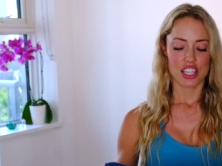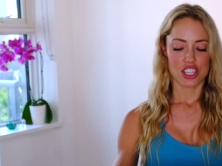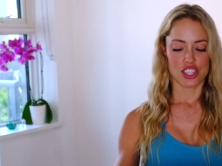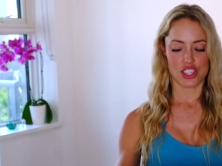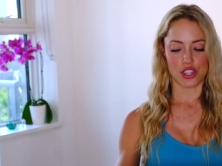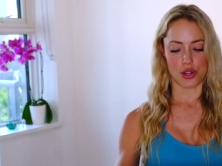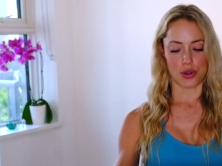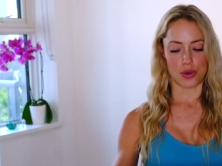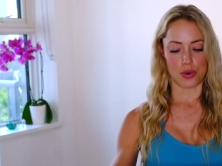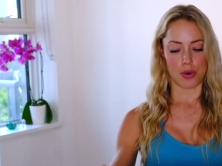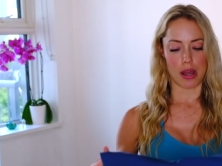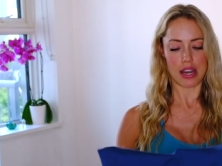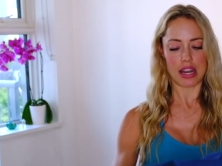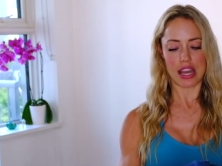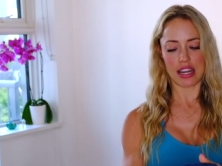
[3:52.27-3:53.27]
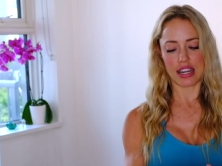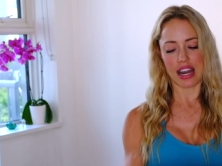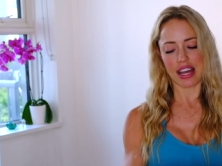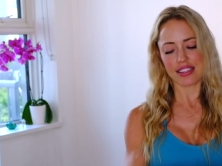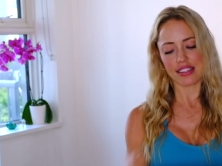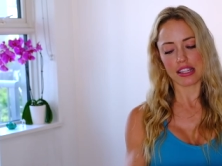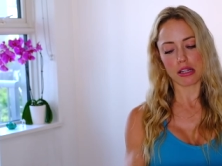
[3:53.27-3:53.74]
So and, and it
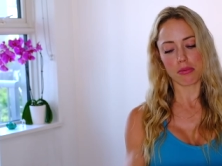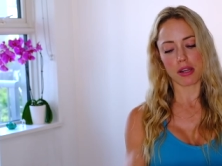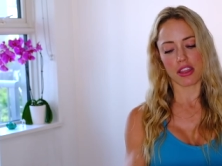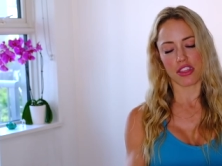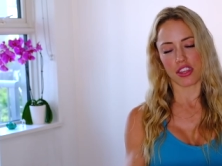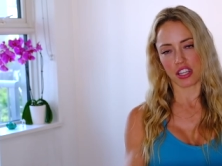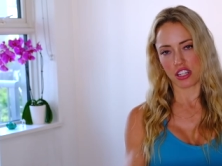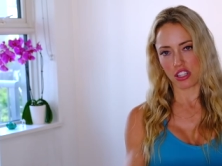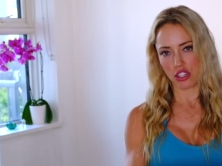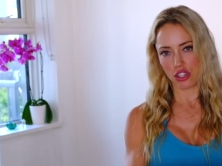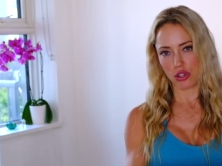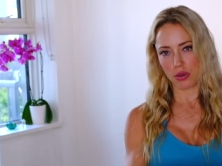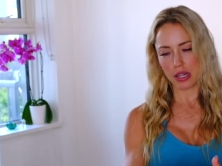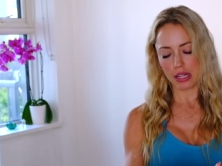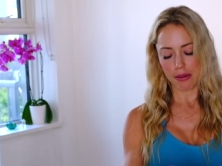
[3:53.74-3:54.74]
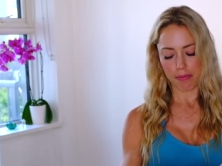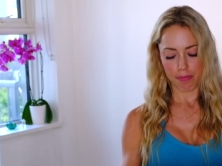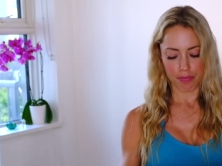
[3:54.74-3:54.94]
has a little bit of thickness to it.